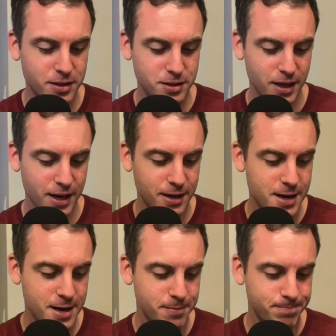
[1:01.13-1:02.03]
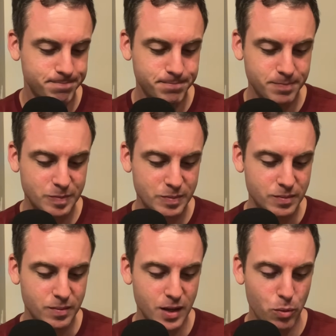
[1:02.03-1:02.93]
and
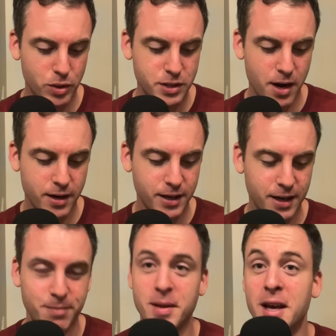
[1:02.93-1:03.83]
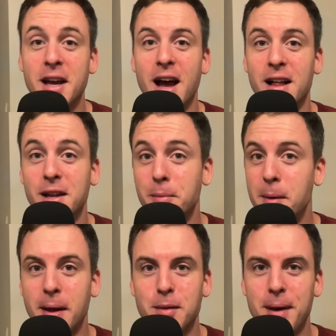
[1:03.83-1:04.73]
we'll talk a little bit
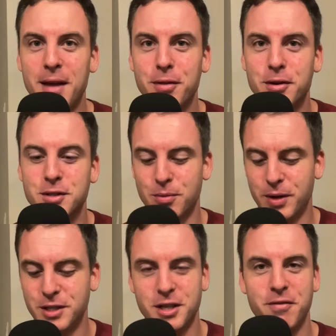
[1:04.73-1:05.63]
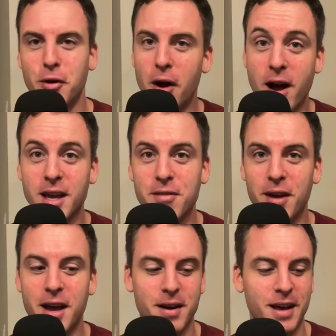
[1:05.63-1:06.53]
about the Panthers, which, if you're a hockey
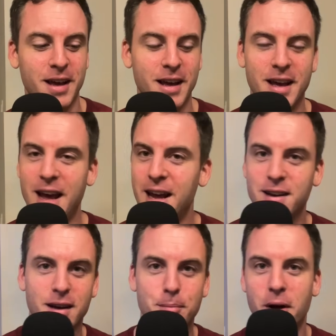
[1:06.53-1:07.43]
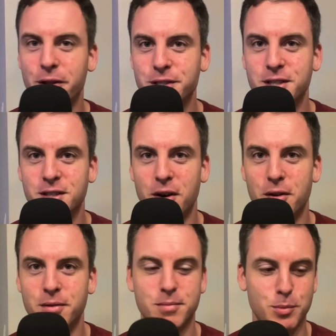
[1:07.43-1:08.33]
fan, and apologies to
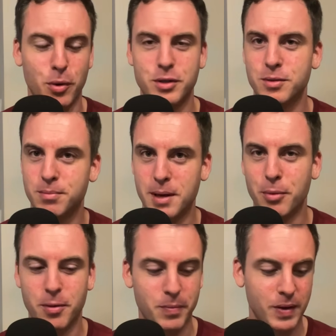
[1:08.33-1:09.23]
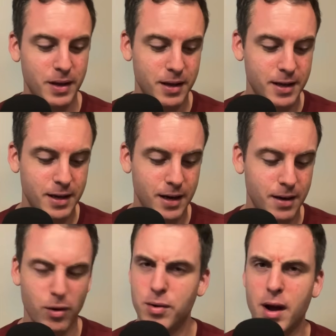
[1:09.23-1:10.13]
all sports people,
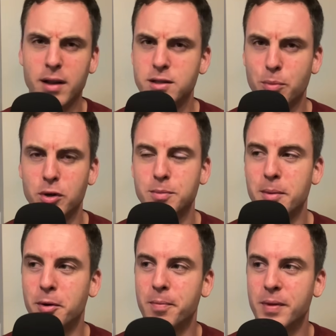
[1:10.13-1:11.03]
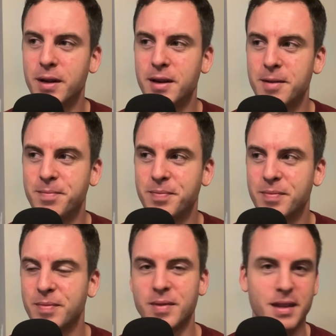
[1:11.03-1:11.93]
or non-sports people,
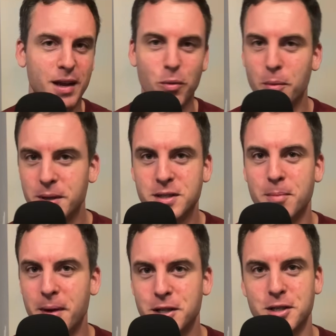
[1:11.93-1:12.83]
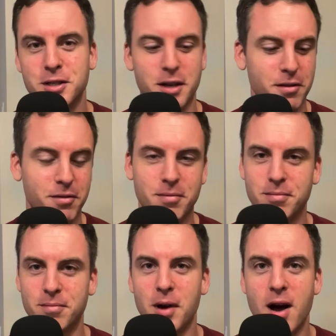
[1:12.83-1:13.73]
there will be some mentions of
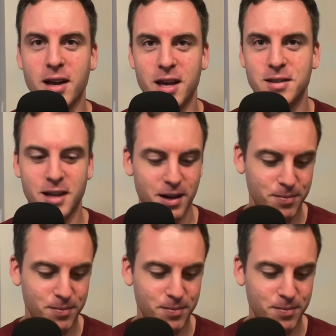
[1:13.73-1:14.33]
hockey today.